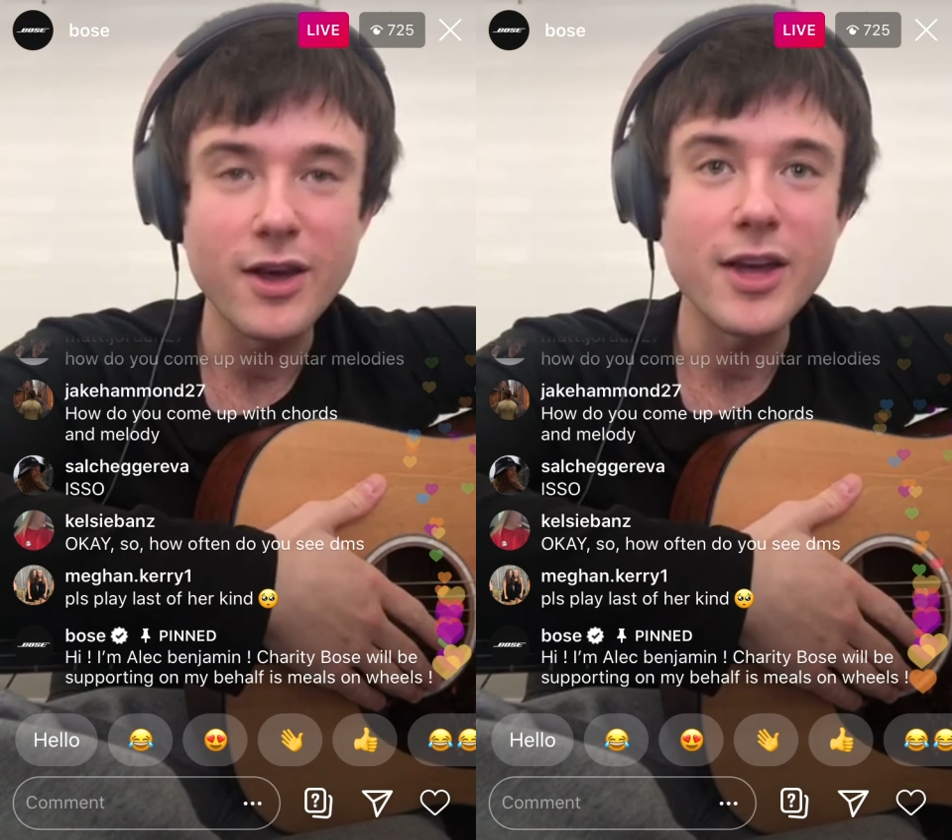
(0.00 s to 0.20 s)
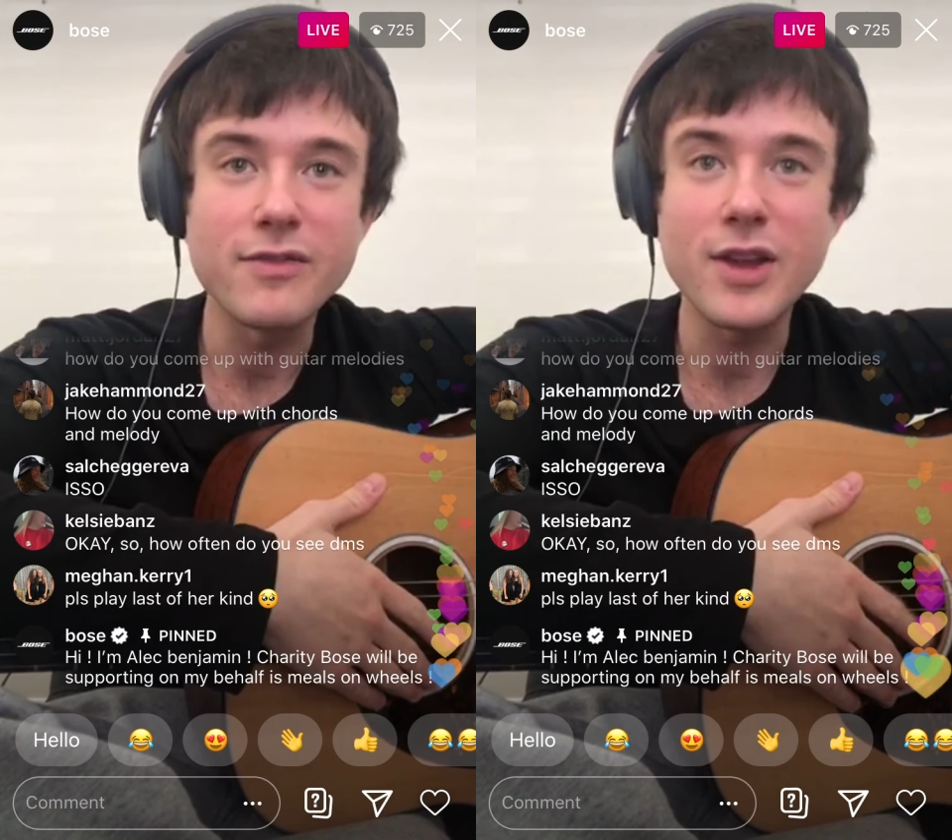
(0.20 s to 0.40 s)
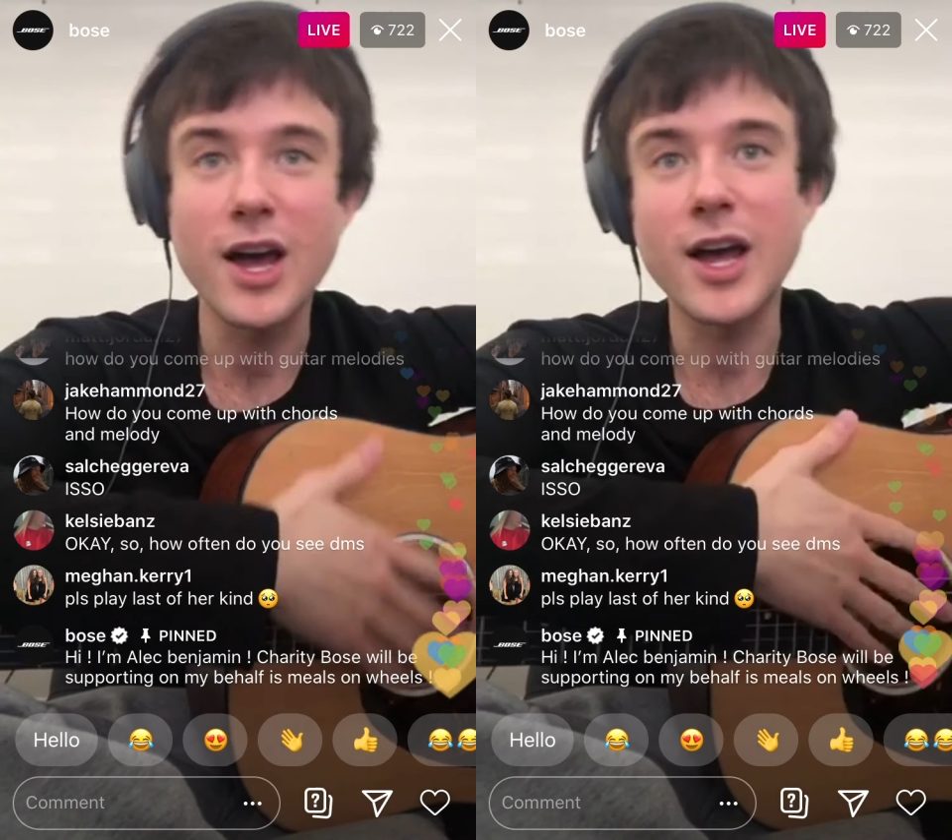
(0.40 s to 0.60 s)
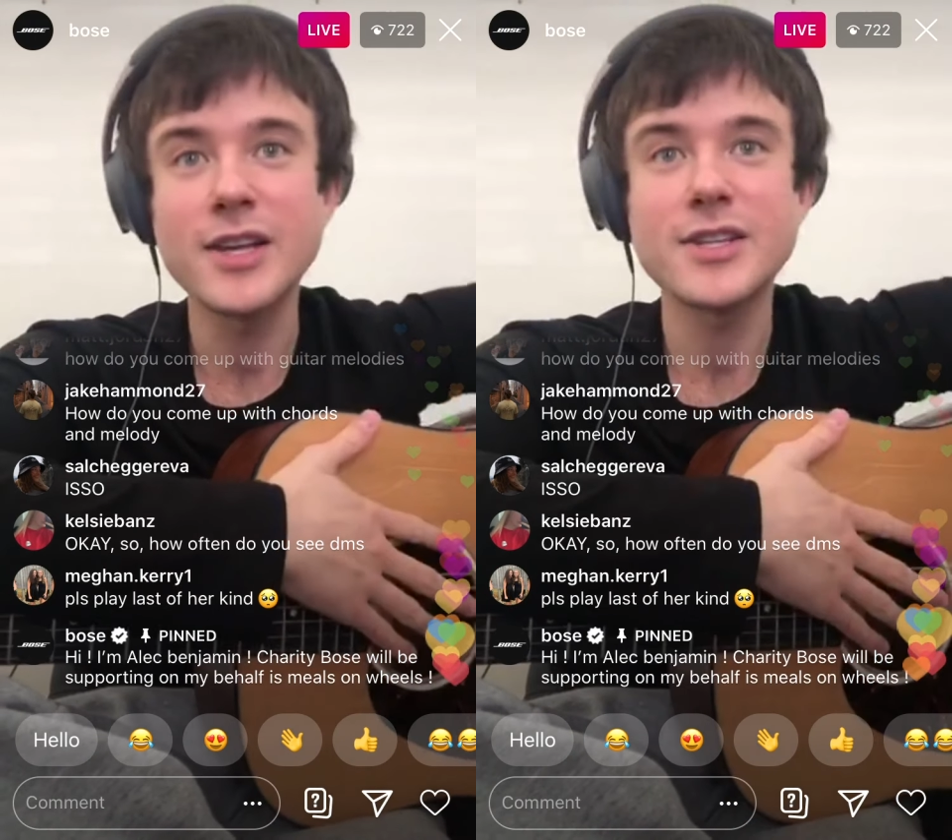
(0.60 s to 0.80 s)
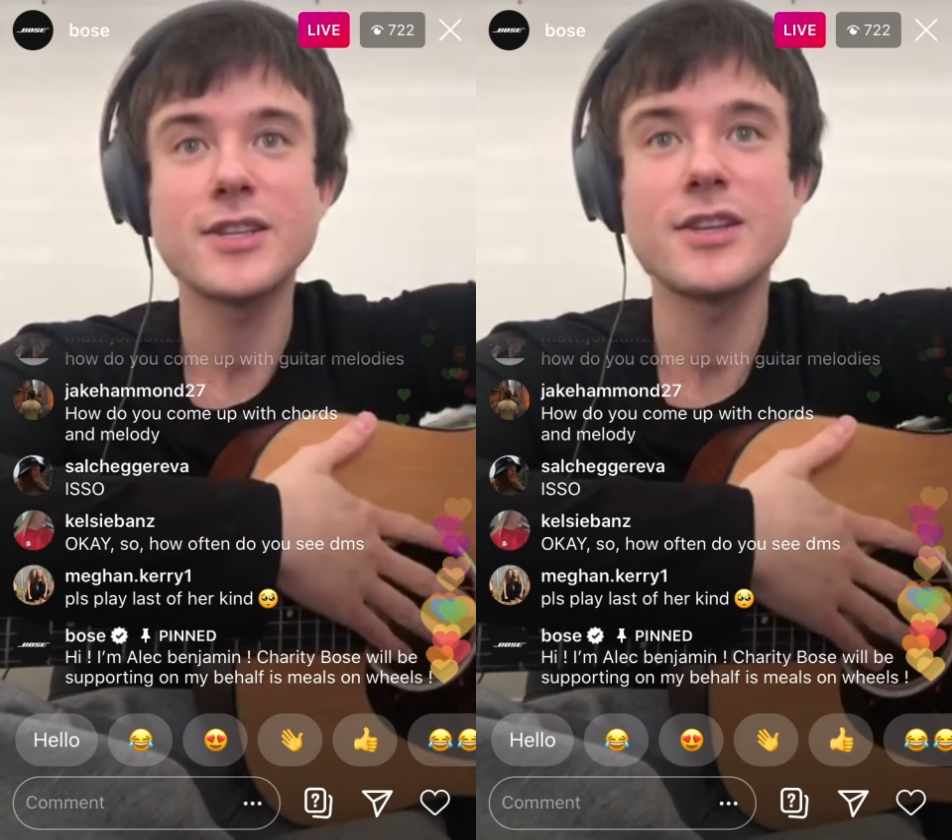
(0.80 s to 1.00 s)
If
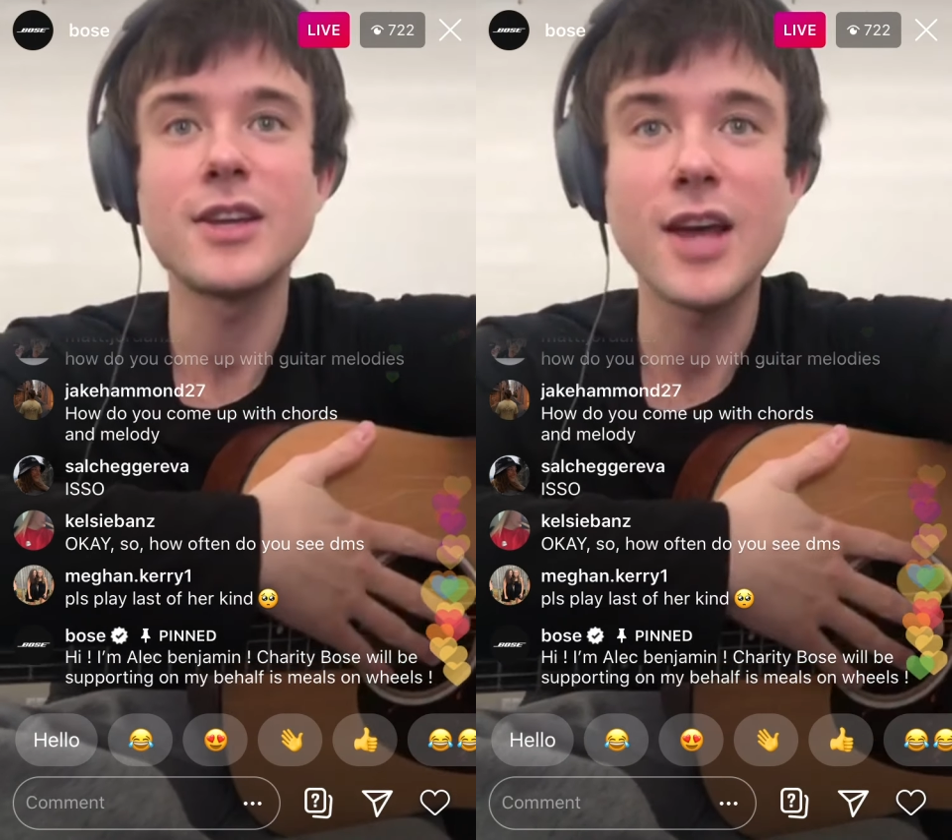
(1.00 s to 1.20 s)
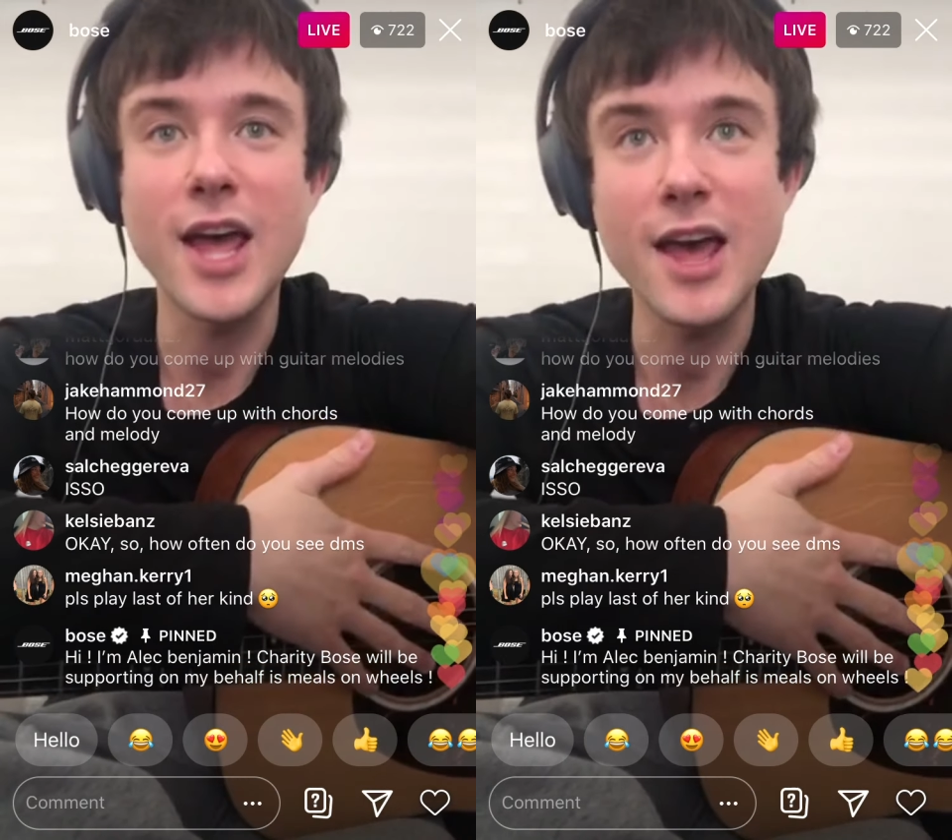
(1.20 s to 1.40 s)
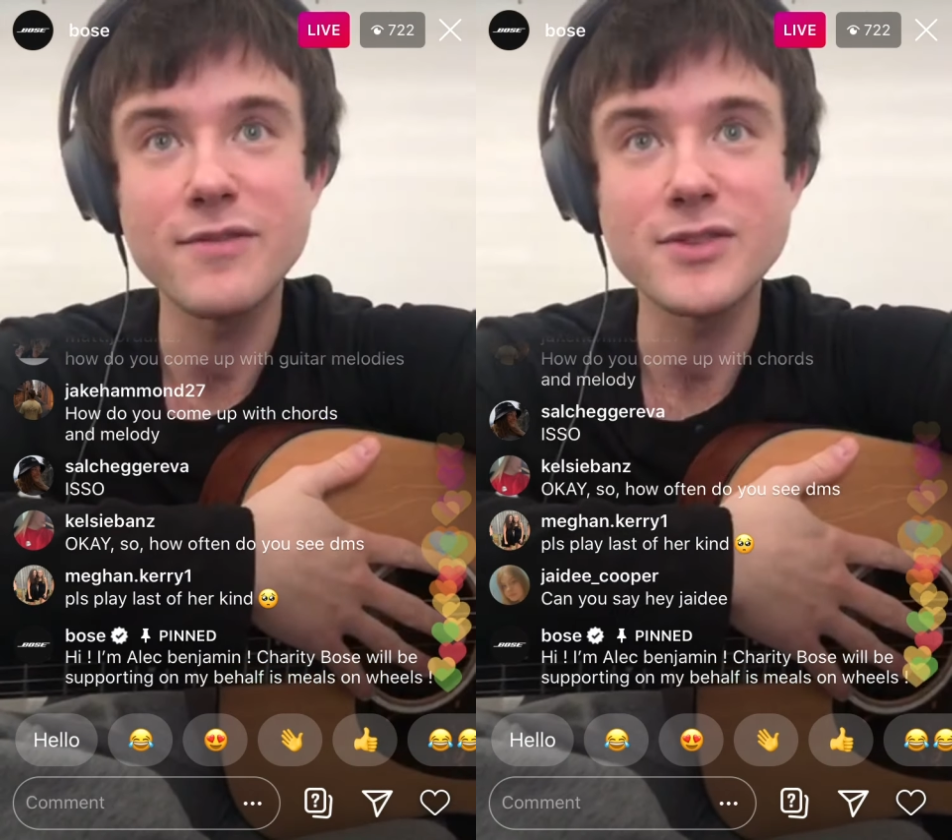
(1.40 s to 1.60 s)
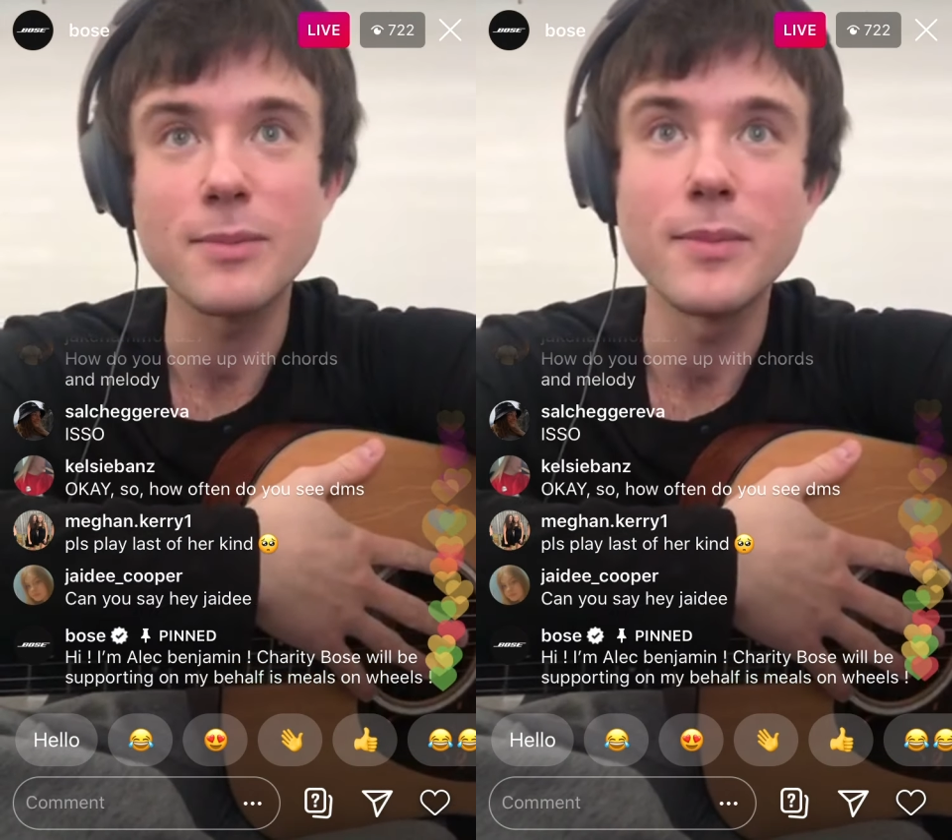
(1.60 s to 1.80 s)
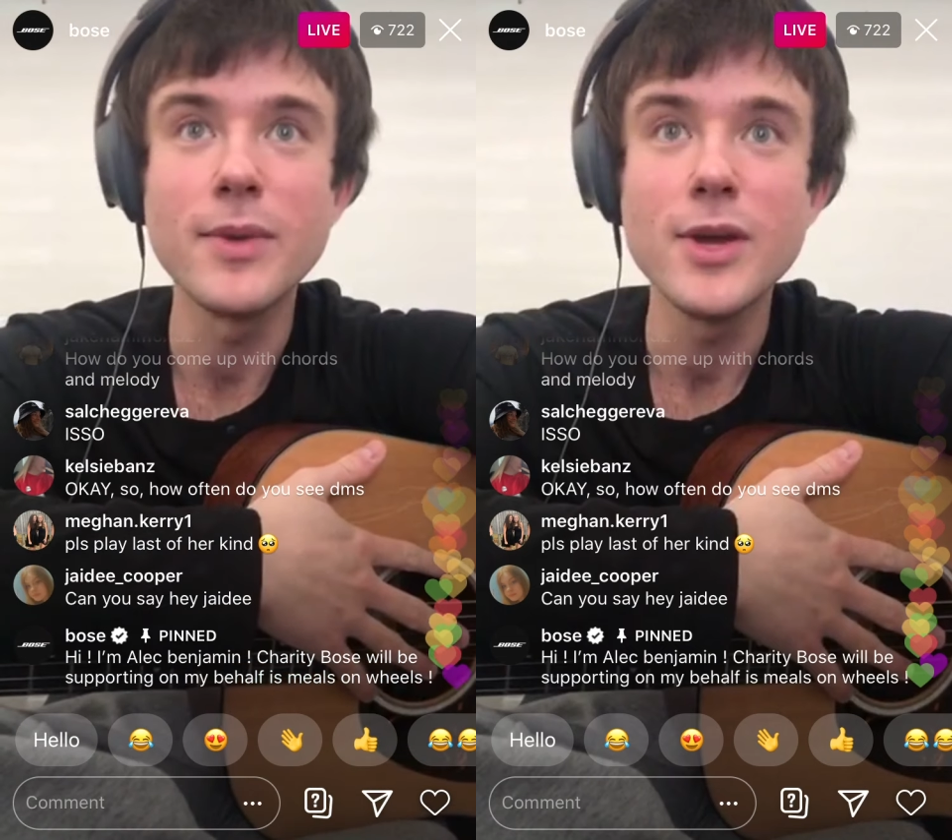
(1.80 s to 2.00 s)
not, I have
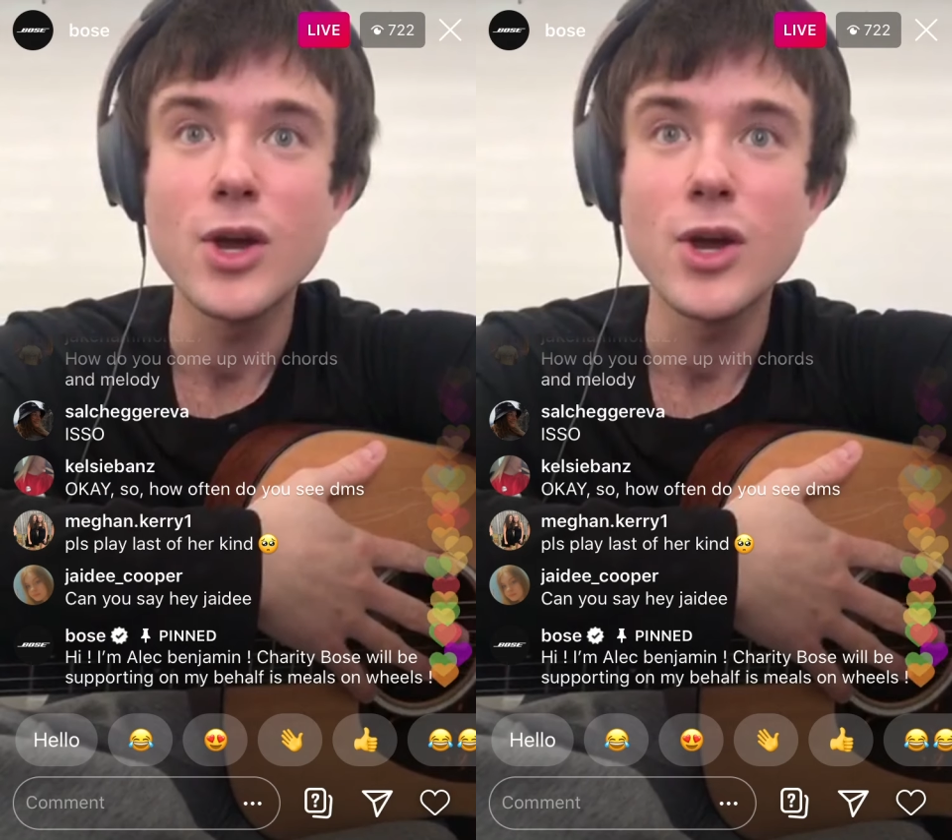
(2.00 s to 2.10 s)
some